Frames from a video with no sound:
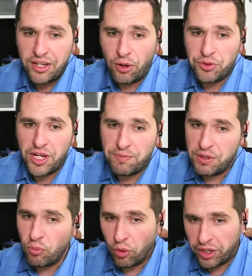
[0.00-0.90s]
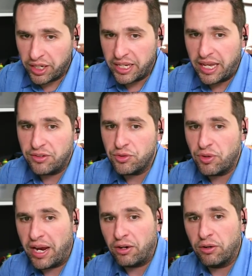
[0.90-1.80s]
You know, JP Morgan, again,
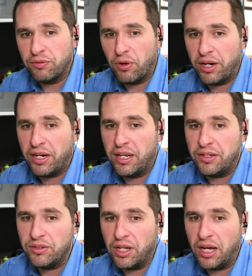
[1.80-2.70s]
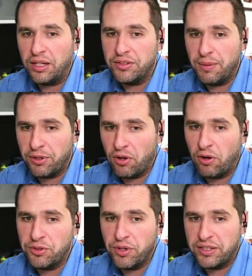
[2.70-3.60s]
tracker of credit and debit
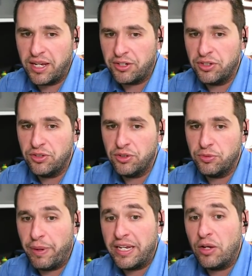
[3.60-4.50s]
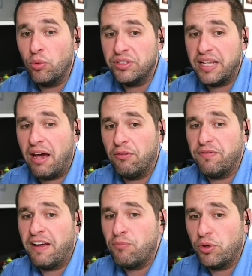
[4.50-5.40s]
card transactions, spending was down
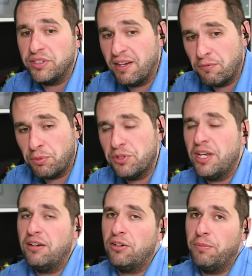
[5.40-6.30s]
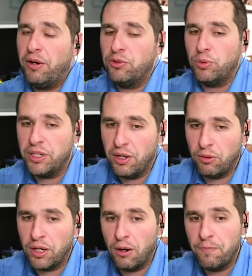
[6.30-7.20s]
5.7% compared to a
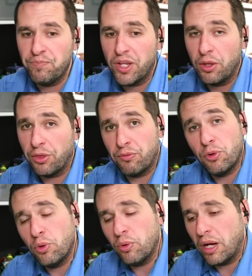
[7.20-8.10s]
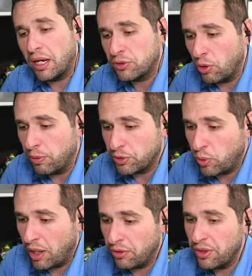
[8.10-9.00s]
year ago through October
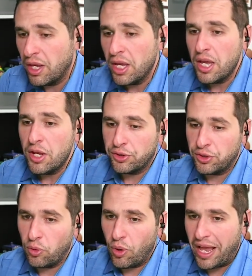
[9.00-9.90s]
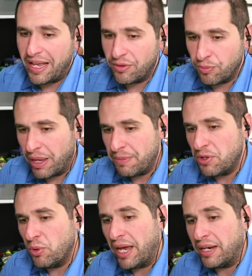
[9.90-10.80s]
12th. So
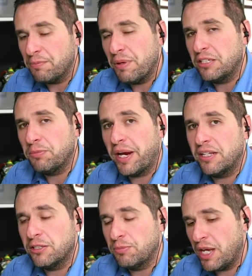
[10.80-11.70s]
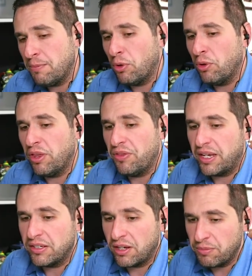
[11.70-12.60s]
maybe you had a big spike in September, then
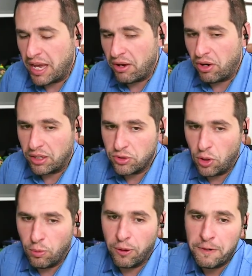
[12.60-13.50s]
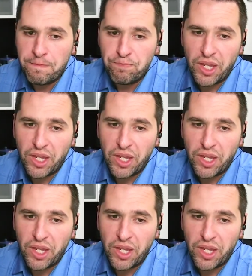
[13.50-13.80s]
things come down in October.